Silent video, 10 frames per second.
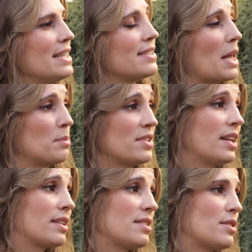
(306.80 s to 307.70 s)
Step
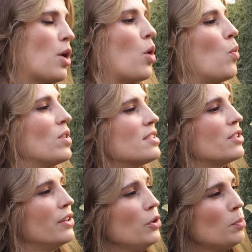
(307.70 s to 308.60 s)
6. Once
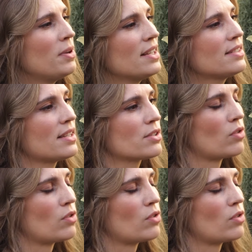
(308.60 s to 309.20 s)
the new plant has